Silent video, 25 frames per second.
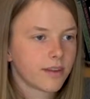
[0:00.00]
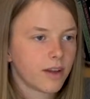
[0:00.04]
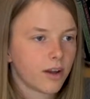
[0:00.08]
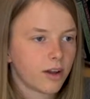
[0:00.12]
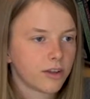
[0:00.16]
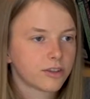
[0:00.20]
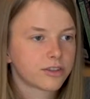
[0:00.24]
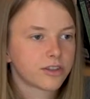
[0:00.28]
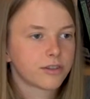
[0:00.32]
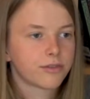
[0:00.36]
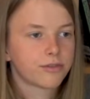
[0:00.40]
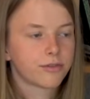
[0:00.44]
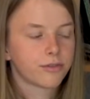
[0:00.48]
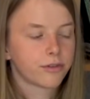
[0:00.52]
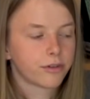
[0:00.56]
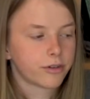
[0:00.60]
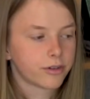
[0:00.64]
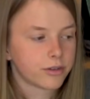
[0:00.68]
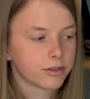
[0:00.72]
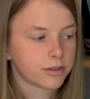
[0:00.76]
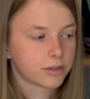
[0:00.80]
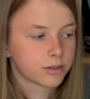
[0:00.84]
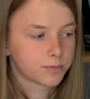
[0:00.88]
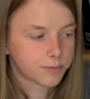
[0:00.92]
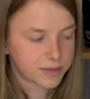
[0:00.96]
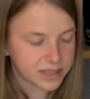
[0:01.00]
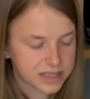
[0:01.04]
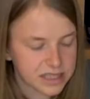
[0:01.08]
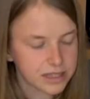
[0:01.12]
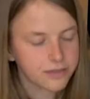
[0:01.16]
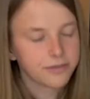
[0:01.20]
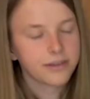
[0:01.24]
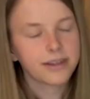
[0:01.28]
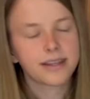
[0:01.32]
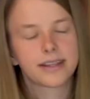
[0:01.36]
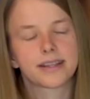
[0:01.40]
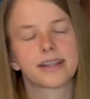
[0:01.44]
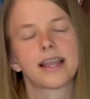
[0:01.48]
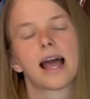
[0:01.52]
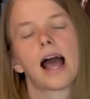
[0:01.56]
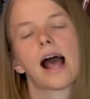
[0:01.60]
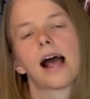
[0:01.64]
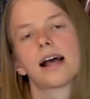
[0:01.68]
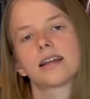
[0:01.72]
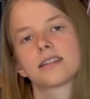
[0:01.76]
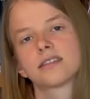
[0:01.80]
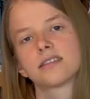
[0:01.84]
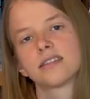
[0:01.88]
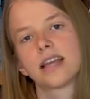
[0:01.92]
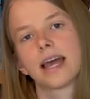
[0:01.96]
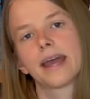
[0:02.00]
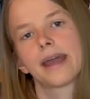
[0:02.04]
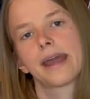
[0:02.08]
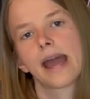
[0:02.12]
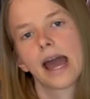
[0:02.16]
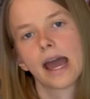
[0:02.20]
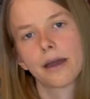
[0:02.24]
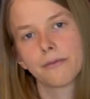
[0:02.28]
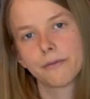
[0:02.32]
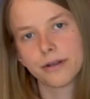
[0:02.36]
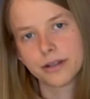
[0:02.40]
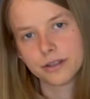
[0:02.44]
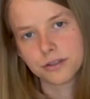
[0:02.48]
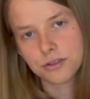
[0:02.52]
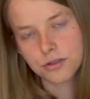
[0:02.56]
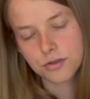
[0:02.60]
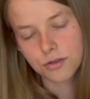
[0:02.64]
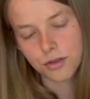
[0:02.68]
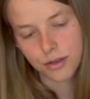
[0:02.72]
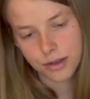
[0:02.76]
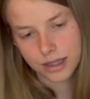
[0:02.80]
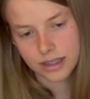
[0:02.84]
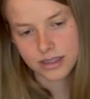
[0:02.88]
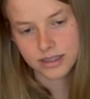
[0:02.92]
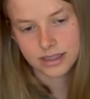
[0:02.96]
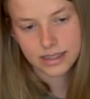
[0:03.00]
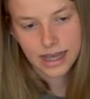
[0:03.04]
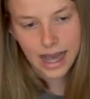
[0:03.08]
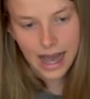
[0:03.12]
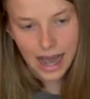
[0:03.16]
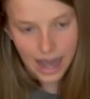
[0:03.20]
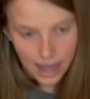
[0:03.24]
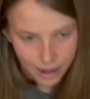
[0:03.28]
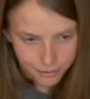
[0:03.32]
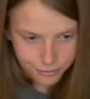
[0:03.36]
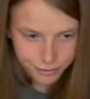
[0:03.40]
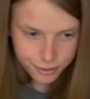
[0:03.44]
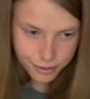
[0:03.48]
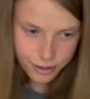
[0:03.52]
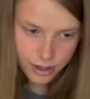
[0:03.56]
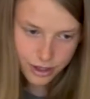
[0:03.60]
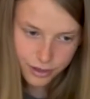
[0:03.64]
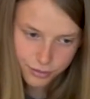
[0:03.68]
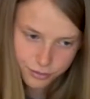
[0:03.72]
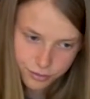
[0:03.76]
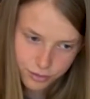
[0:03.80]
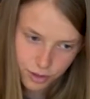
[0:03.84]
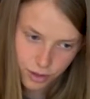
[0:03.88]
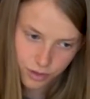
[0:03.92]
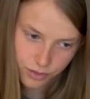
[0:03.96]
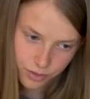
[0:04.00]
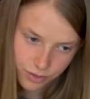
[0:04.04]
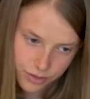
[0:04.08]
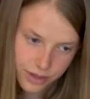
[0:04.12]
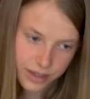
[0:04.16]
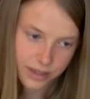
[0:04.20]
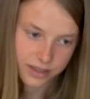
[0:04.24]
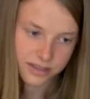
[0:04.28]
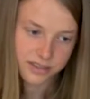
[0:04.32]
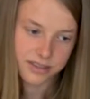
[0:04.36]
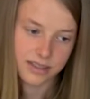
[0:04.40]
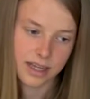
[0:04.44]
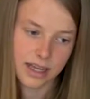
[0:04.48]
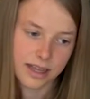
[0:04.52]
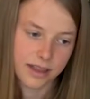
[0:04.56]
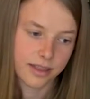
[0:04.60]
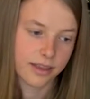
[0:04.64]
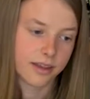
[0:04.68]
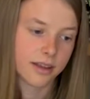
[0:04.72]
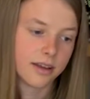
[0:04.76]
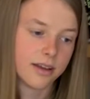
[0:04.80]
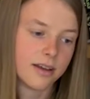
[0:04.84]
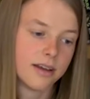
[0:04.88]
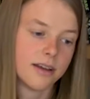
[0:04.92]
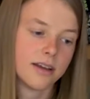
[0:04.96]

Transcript: also for specific tasks, saying I will do this after I've done this, and